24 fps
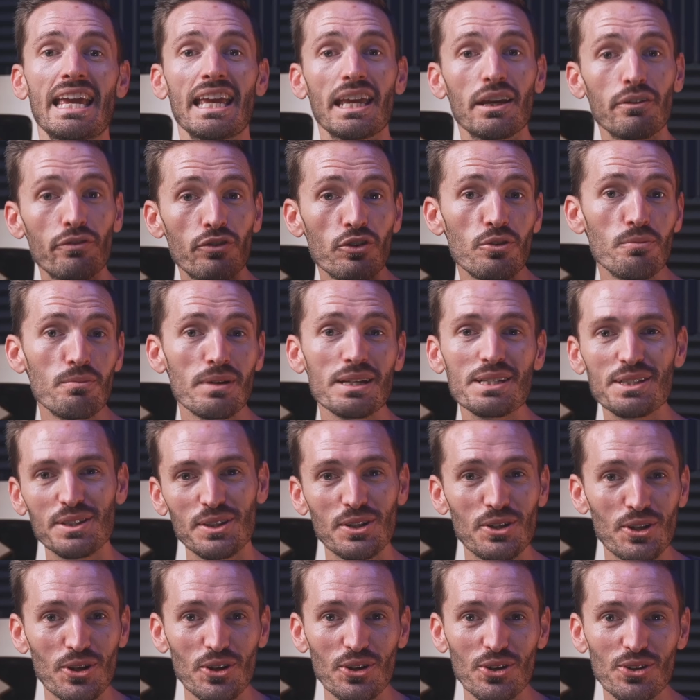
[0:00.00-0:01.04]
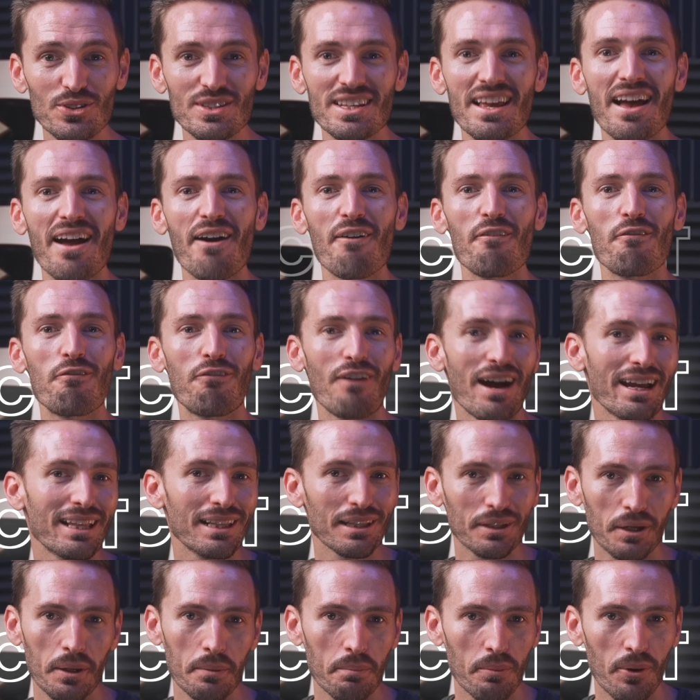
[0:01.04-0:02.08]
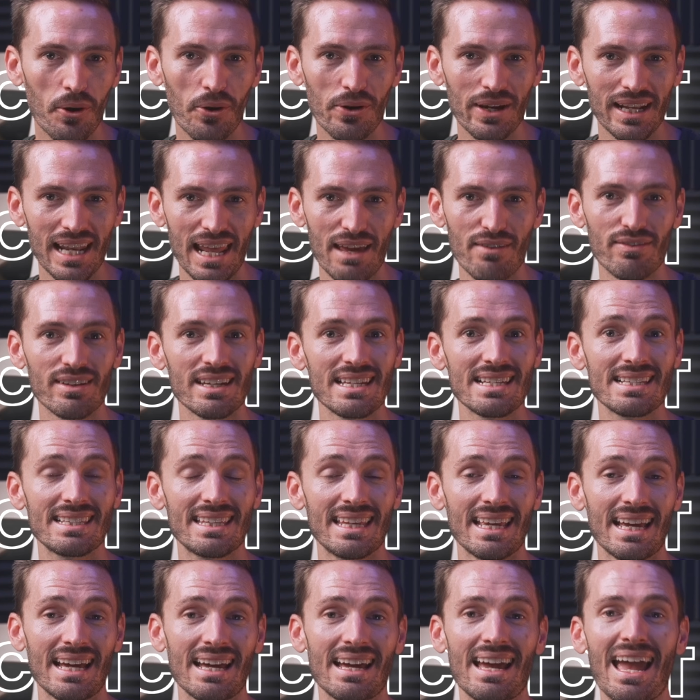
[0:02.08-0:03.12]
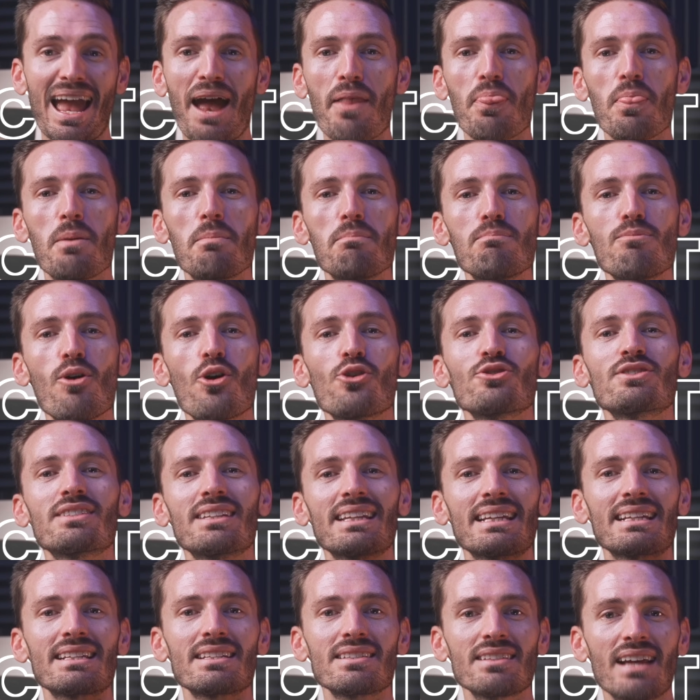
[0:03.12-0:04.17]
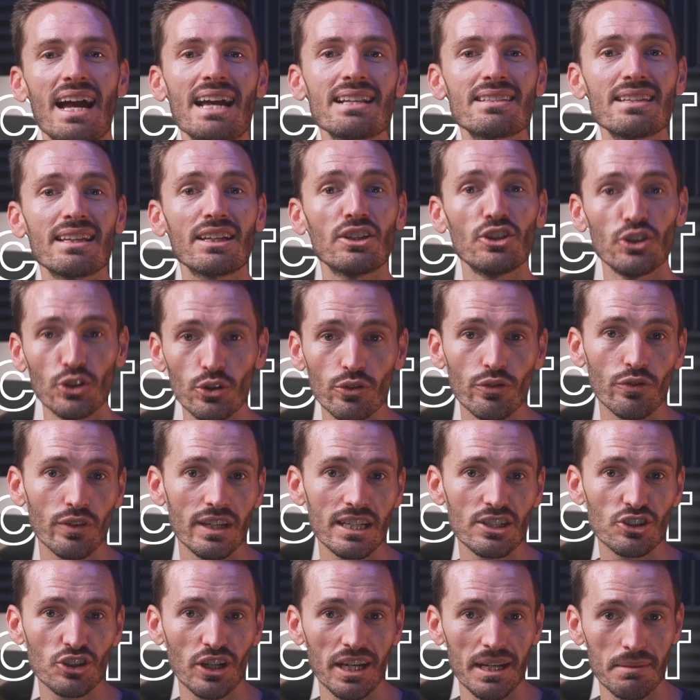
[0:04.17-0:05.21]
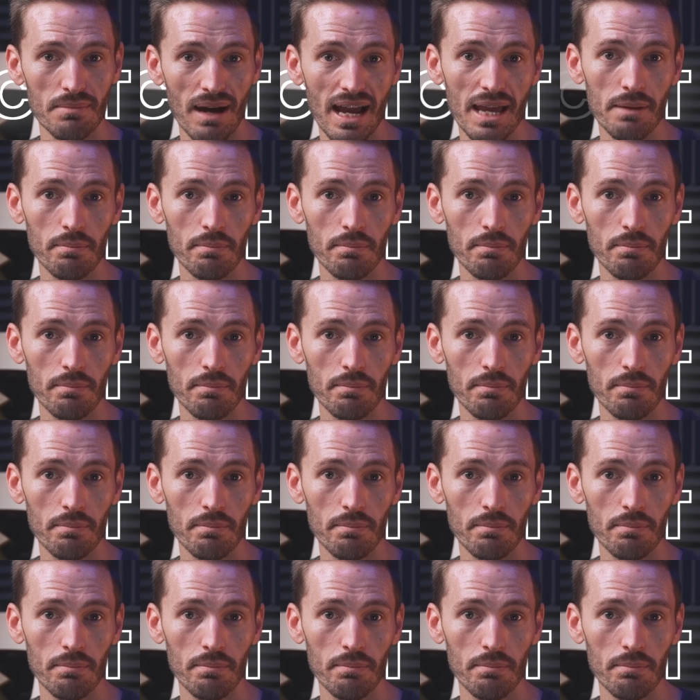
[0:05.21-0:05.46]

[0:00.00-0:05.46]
If you missed the news, Final Cut Pro eleven is here, and the most exciting new feature, in my